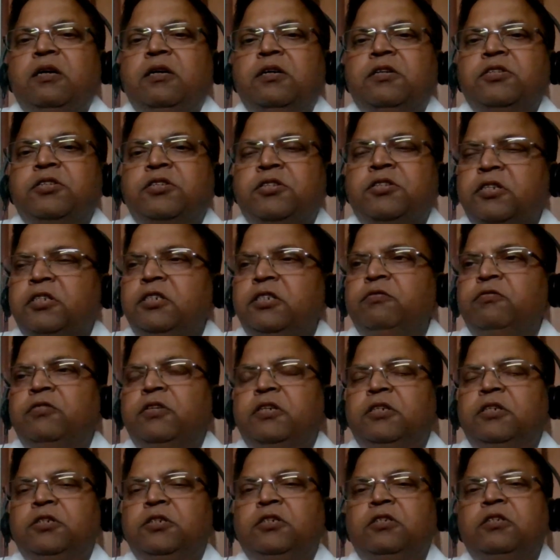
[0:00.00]

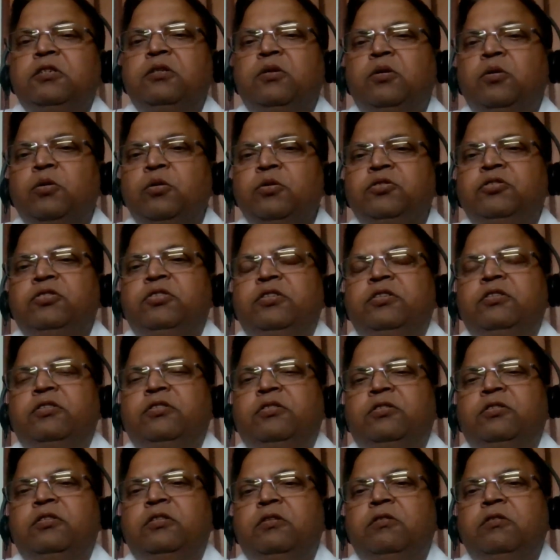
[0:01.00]
certification
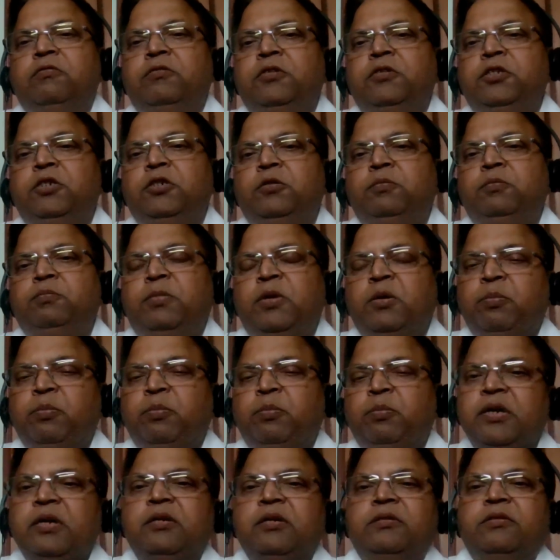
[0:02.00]
courses which
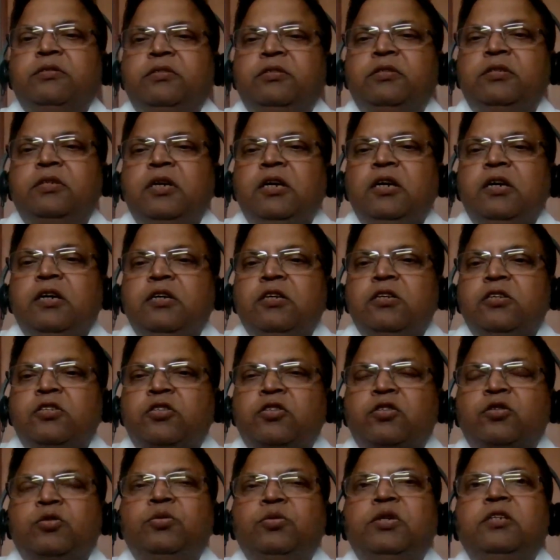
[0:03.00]
prepares the
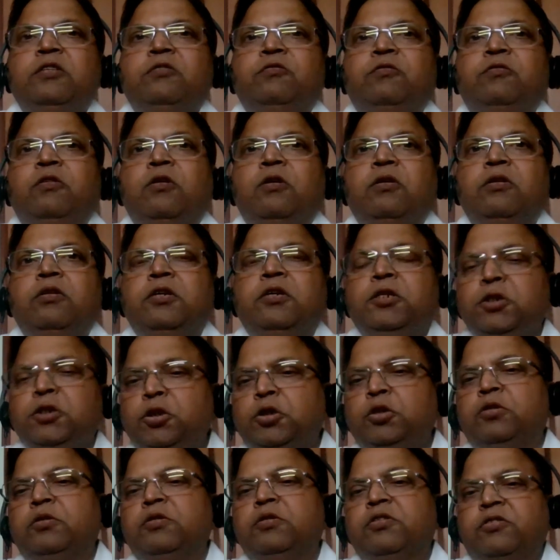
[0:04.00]
student for
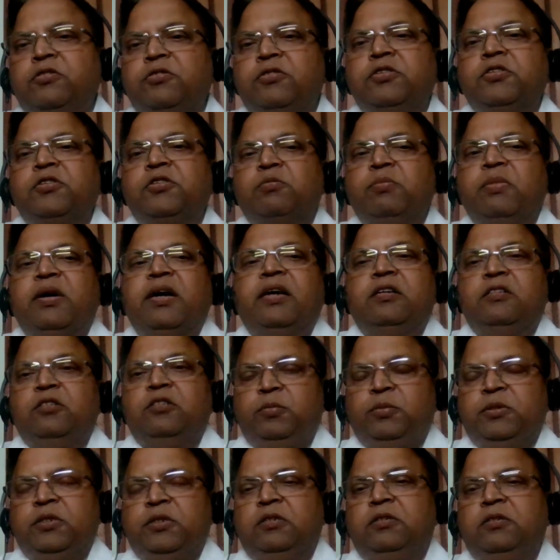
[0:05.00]
insurance risk
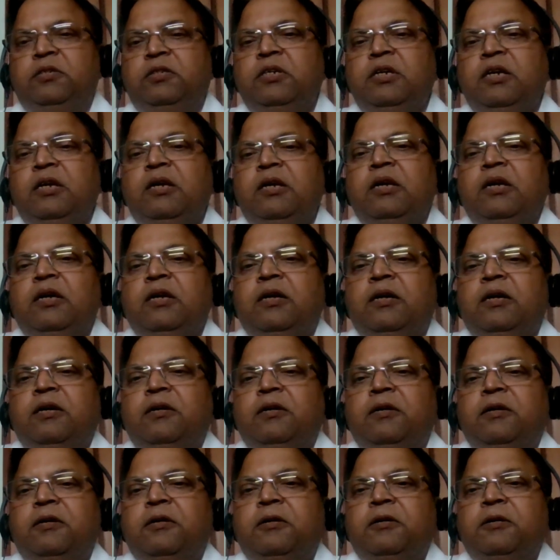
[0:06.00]
management.
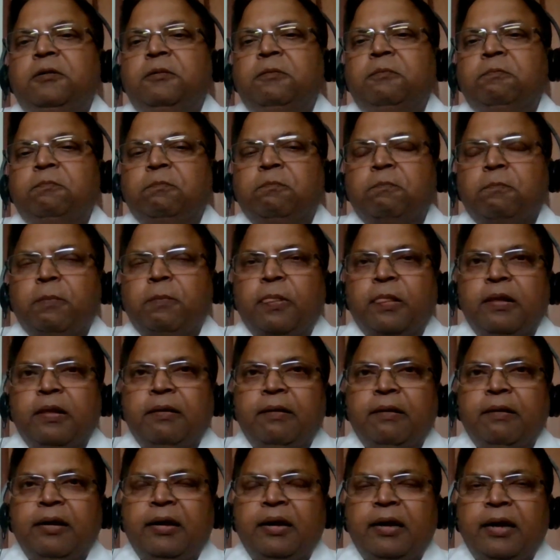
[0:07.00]
Um,
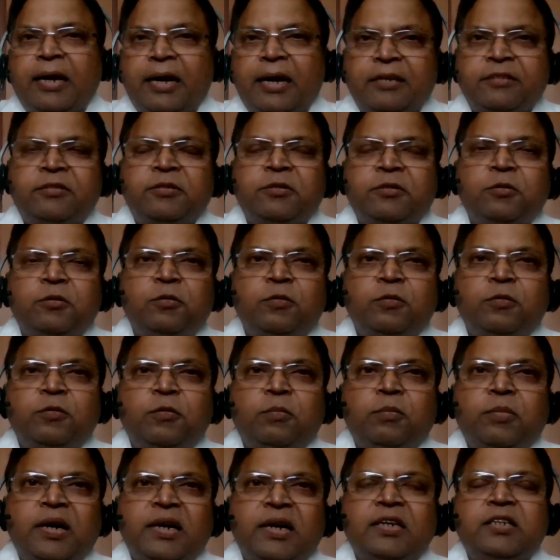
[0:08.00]
as
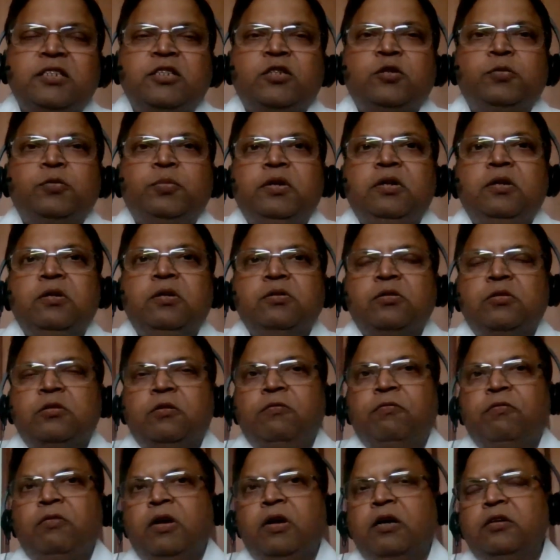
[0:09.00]
my experience
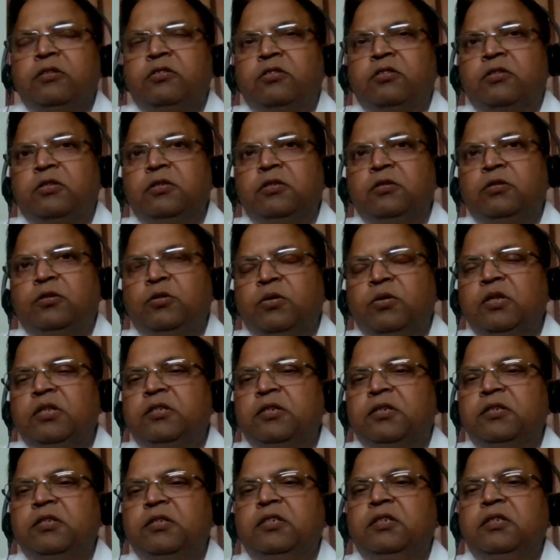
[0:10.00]
of last 12,
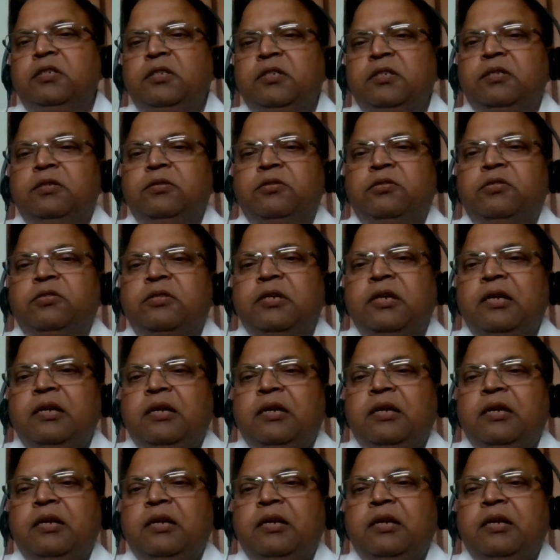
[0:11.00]
13 years,